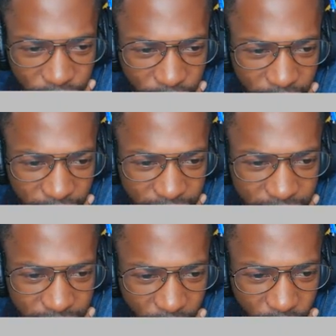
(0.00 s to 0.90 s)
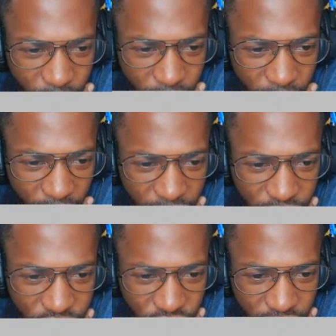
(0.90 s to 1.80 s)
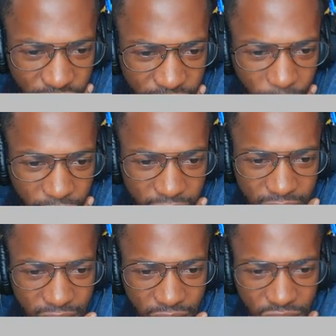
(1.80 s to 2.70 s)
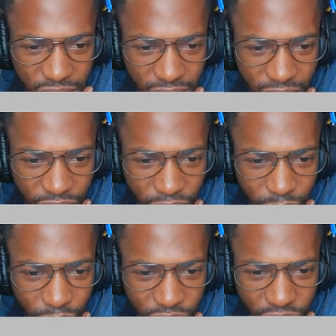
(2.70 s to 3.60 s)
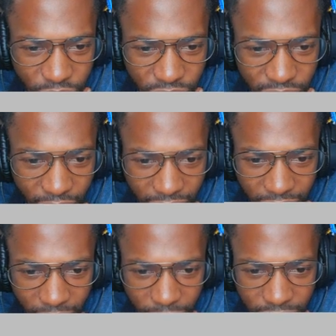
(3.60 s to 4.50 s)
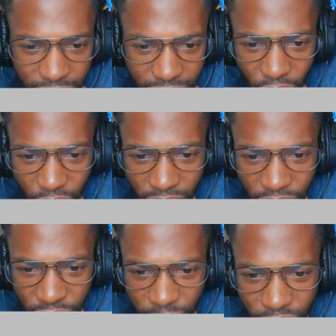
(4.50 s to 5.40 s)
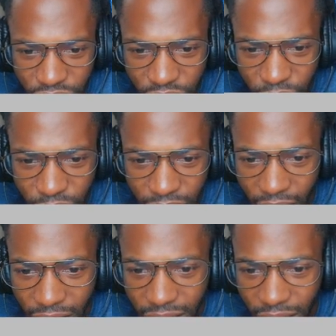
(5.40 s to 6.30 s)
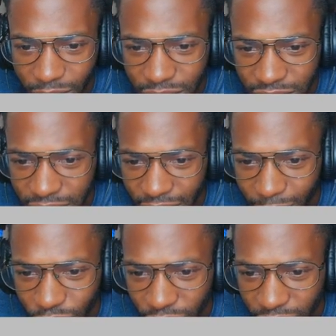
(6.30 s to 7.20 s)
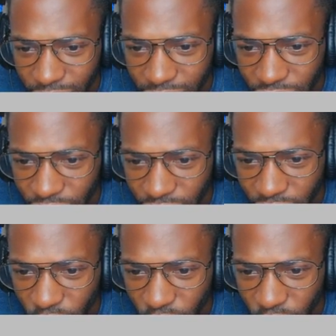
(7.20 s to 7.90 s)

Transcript: and ran south on Gardner Street. Deputies initiated a foot pursuit of Dodd Thompson. During the foot pursuit, Dodd Thompson stopped running and turned